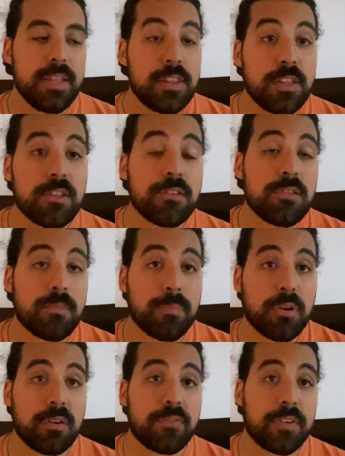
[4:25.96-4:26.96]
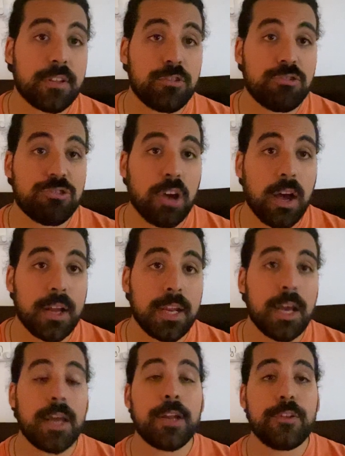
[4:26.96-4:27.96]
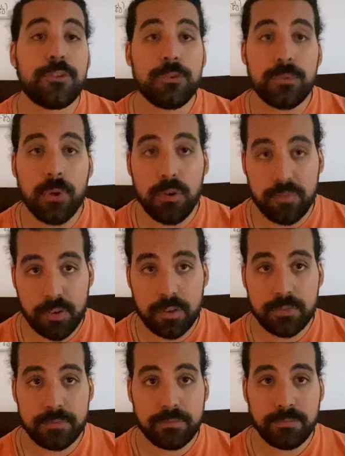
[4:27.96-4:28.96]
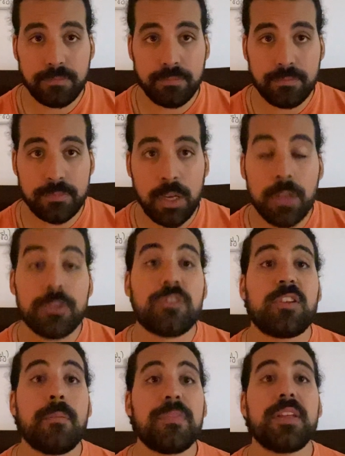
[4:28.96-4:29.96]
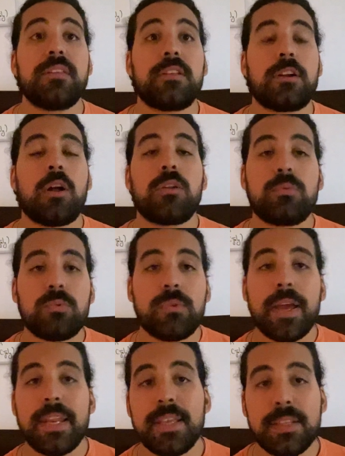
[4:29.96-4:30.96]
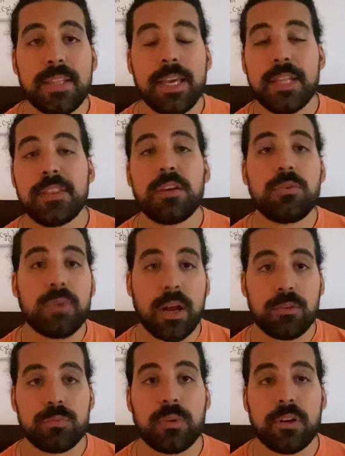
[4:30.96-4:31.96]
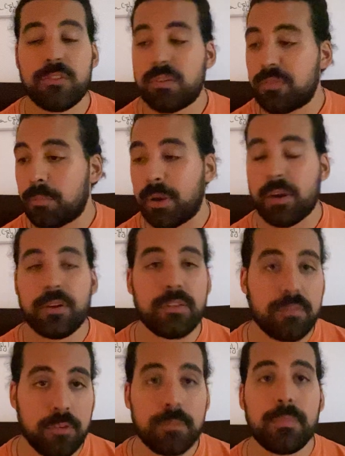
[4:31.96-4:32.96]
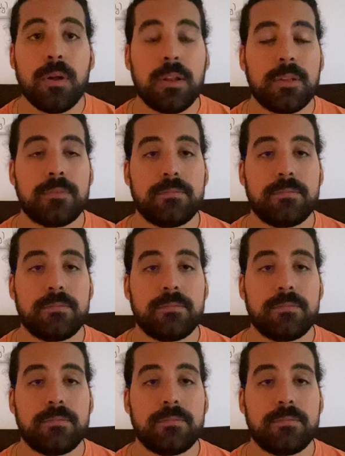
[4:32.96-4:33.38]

this is a perfect shot at a do over to something that already laid the groundworks of American football.